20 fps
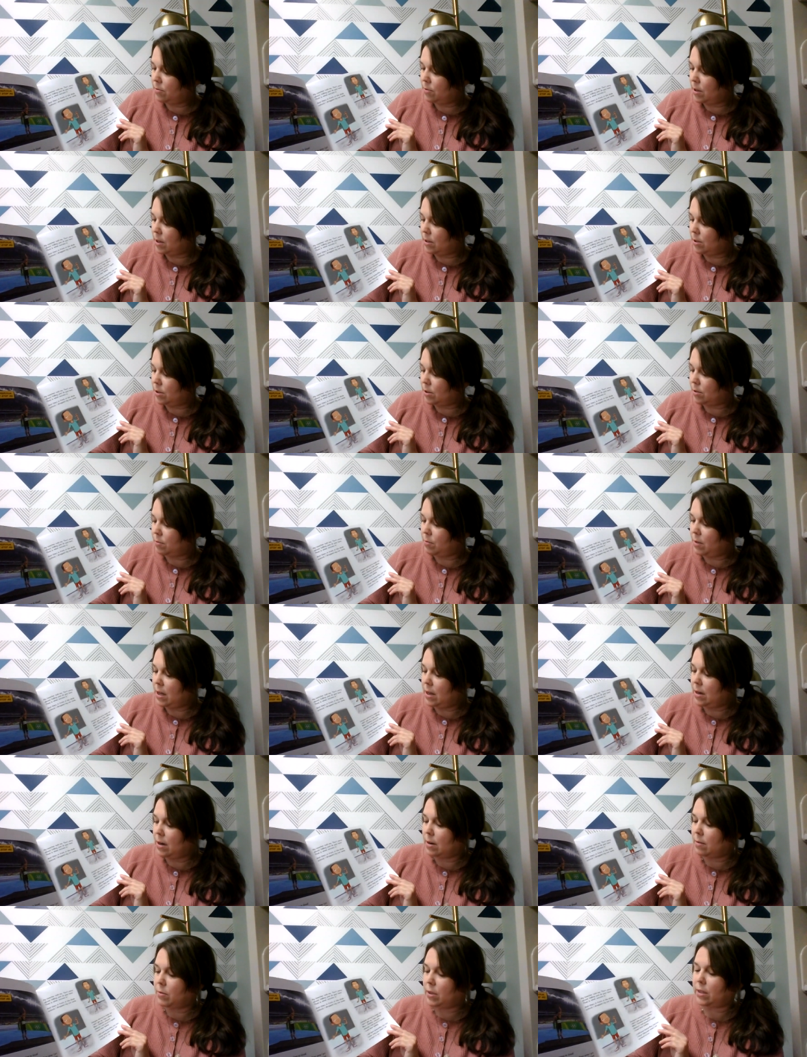they just mean
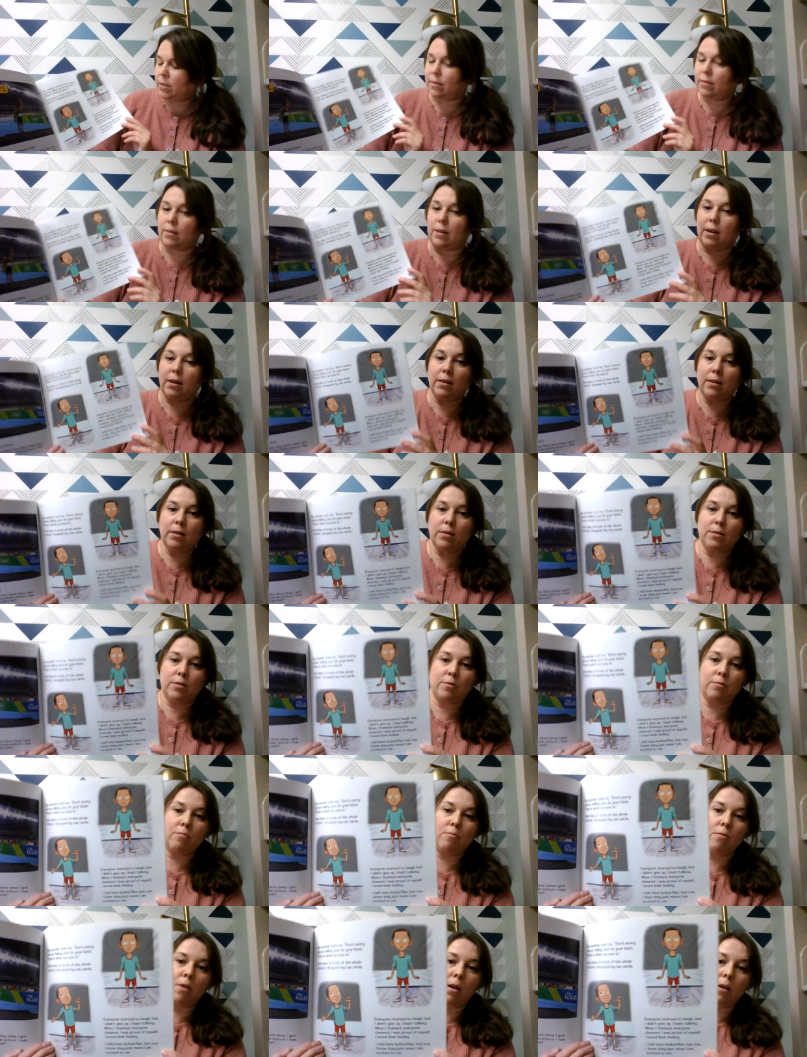I'm excited to
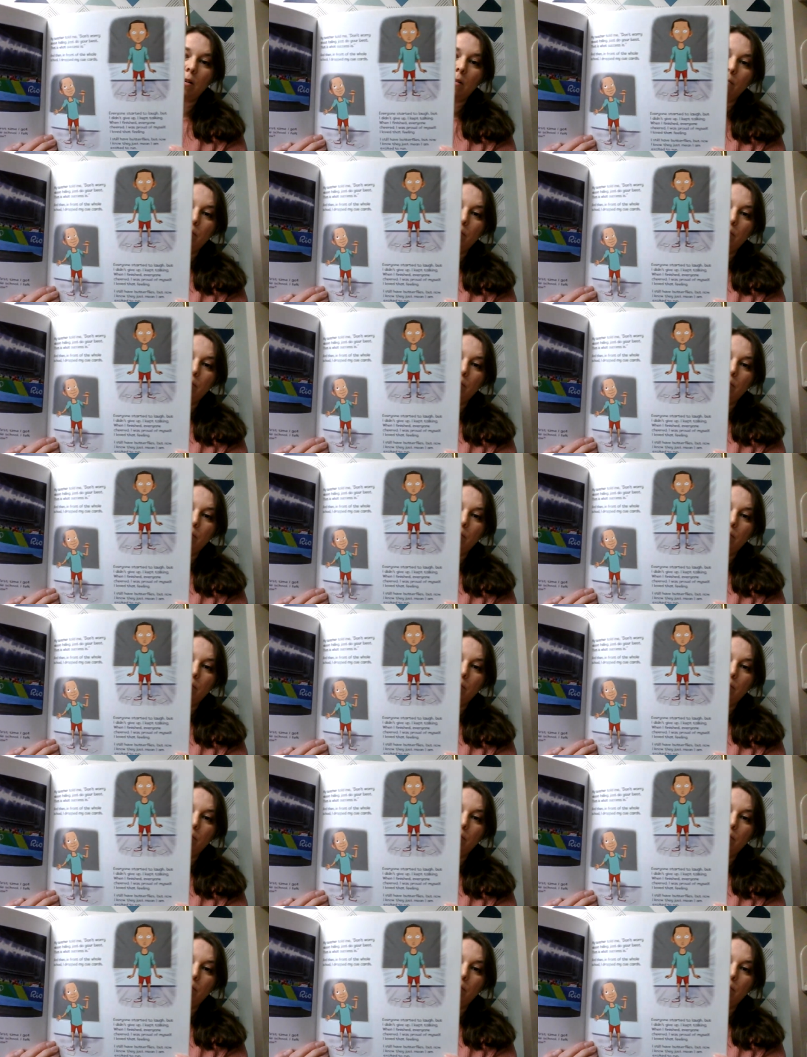run.